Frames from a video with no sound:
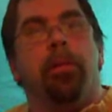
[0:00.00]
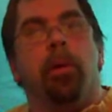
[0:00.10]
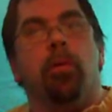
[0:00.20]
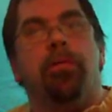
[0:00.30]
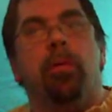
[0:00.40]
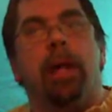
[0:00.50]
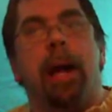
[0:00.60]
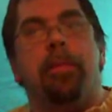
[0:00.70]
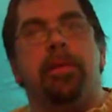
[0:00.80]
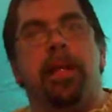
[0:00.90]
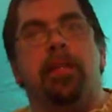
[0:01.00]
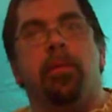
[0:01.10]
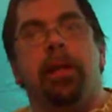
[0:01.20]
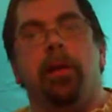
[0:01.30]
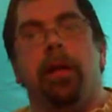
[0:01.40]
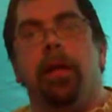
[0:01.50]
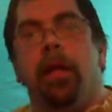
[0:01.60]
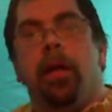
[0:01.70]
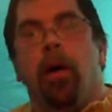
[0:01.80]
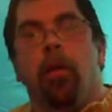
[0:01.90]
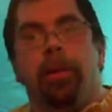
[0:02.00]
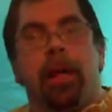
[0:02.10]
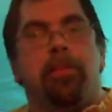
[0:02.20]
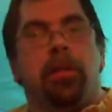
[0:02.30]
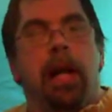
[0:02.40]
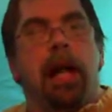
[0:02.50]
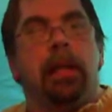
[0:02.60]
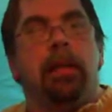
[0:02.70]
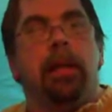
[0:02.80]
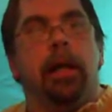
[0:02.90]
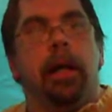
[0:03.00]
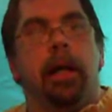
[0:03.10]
We'll see what happens next week on Redemption Island.